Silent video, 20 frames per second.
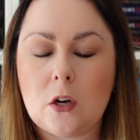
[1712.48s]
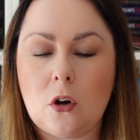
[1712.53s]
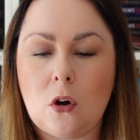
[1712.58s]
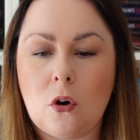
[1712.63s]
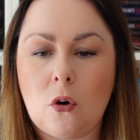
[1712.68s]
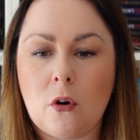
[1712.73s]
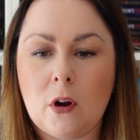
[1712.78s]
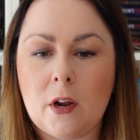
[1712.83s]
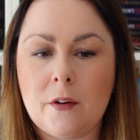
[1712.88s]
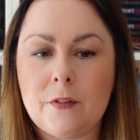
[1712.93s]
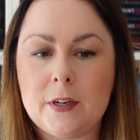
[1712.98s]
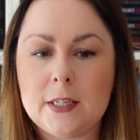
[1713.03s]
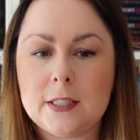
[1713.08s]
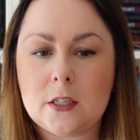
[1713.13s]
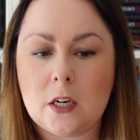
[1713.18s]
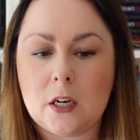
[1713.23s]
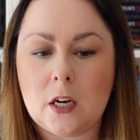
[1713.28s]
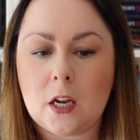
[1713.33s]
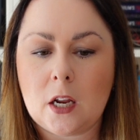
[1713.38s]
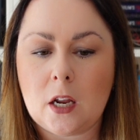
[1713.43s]
or if he's
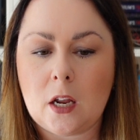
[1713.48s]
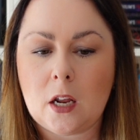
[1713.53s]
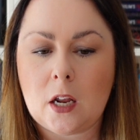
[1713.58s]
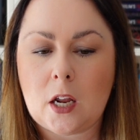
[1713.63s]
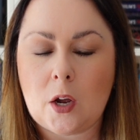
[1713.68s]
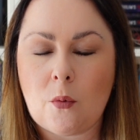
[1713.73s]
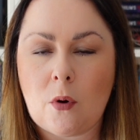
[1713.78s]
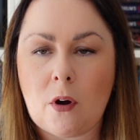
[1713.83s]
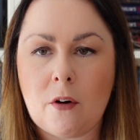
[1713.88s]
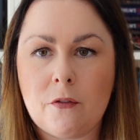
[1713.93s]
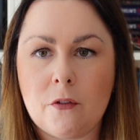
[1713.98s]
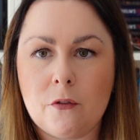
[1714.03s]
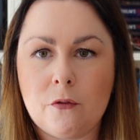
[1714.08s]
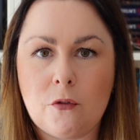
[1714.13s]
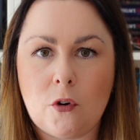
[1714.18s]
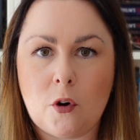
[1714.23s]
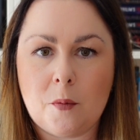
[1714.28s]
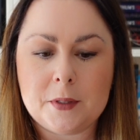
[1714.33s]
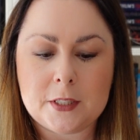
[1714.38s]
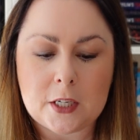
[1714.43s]
going to go off and
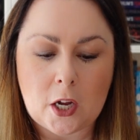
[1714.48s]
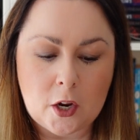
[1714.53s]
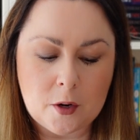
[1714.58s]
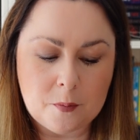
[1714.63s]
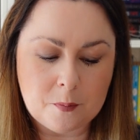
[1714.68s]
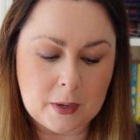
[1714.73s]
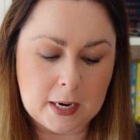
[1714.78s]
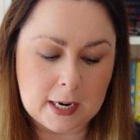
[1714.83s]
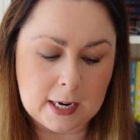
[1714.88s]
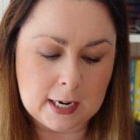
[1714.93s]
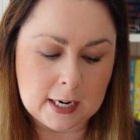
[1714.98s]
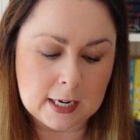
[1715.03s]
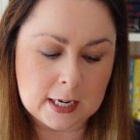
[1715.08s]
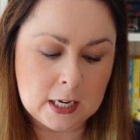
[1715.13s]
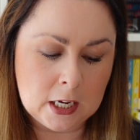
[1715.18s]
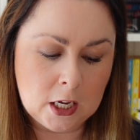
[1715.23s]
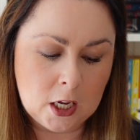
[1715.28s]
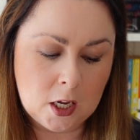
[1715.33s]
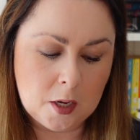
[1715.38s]
form his own pack.